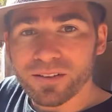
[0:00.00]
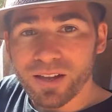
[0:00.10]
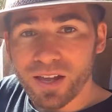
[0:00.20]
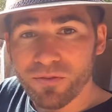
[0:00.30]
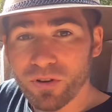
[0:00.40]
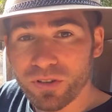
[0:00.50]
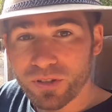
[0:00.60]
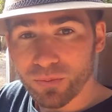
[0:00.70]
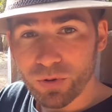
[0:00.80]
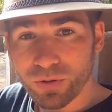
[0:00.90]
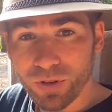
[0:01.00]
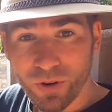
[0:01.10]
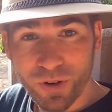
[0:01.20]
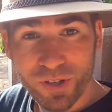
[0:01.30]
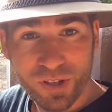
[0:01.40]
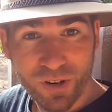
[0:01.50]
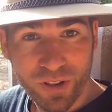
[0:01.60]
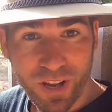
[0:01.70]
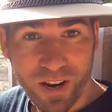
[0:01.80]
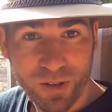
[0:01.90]
Even got some wilted green shit
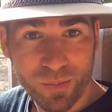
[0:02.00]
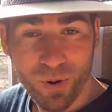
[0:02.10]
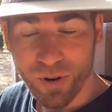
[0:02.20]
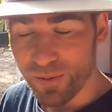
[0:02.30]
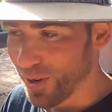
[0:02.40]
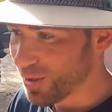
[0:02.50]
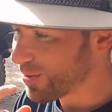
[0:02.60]
on there, as Brodie Moss